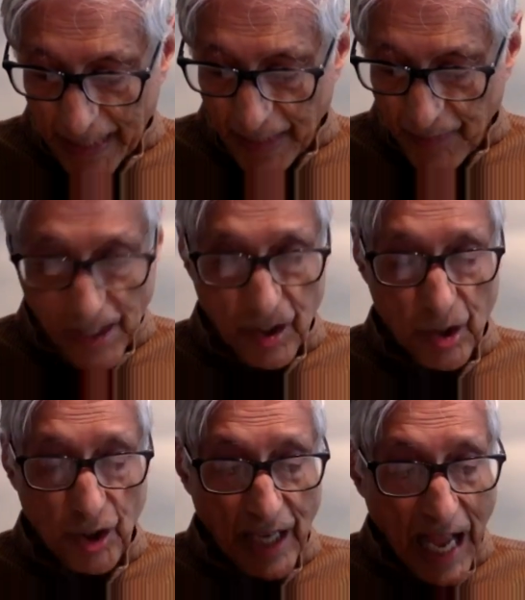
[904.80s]
gives us the
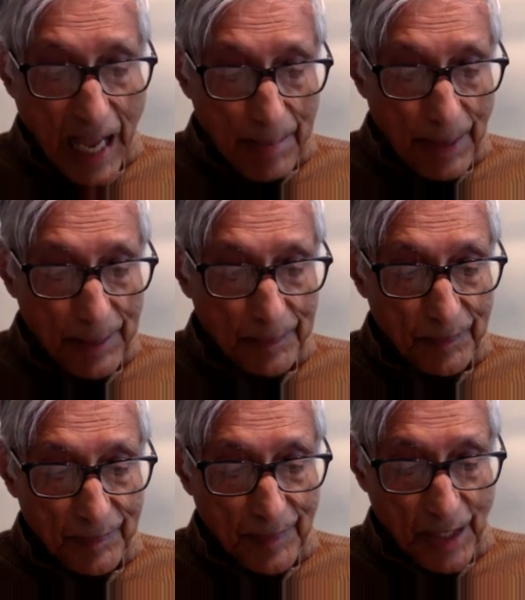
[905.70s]
Chenab,
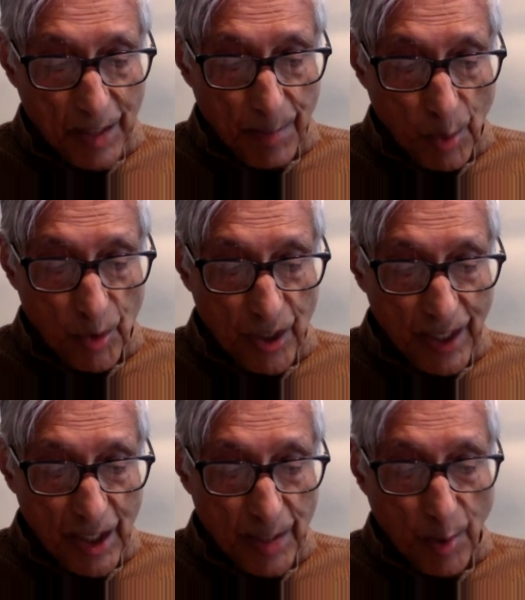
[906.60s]
its boats and
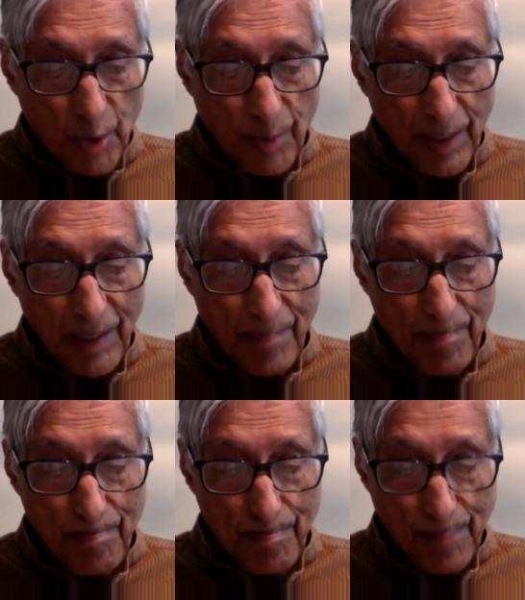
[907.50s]
its boatmen,
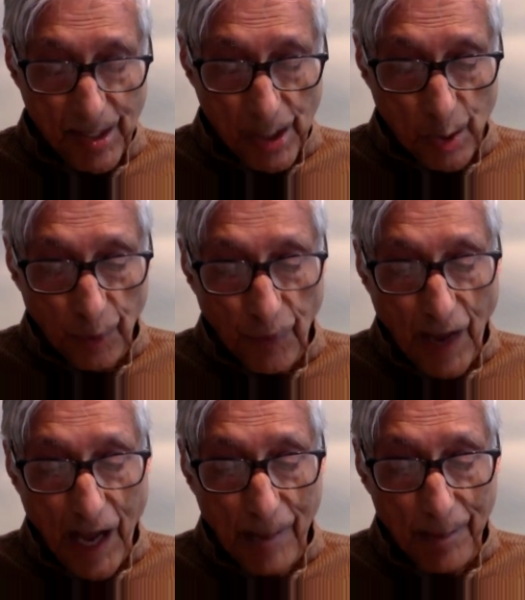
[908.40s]
peasants who
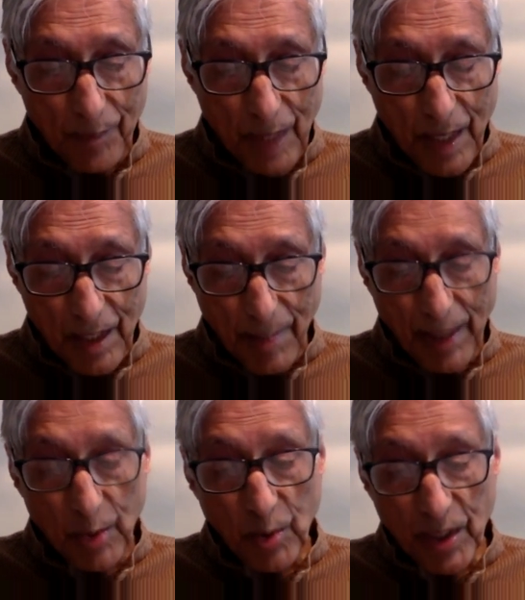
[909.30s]
farm, the
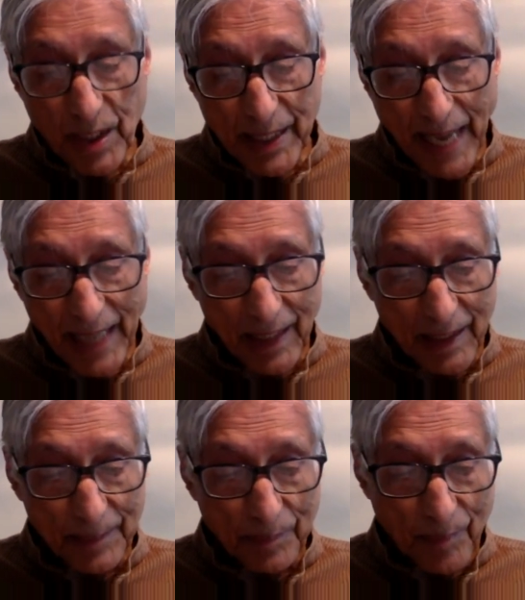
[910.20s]
men who herd
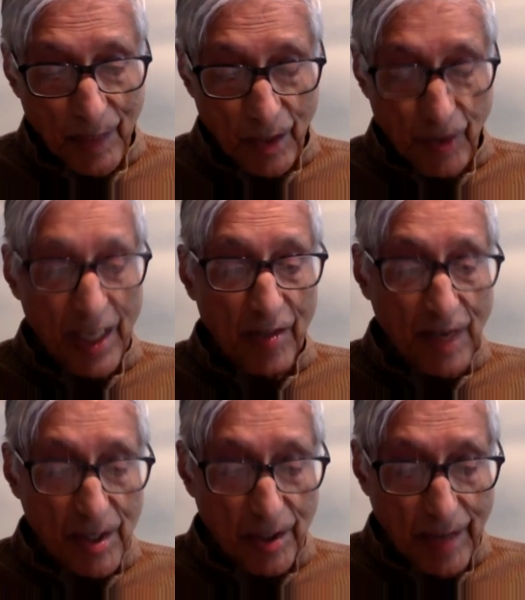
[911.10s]
cattle, green
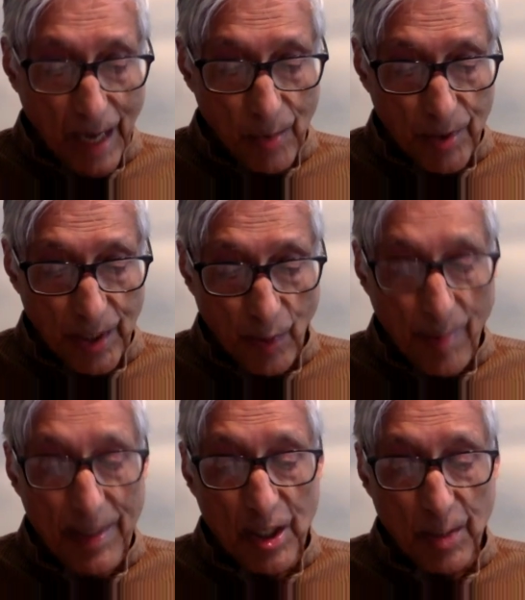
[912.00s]
grazing grounds, and
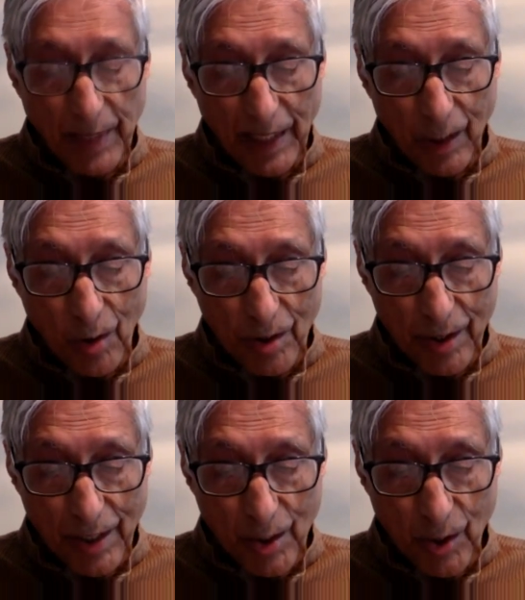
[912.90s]
women spinning
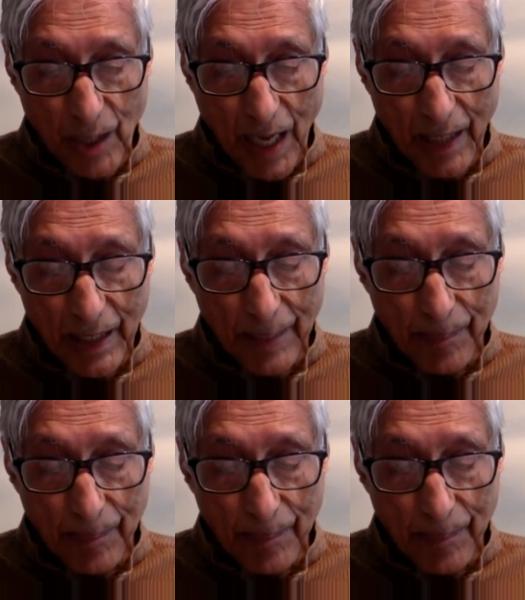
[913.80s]
cotton into yarn.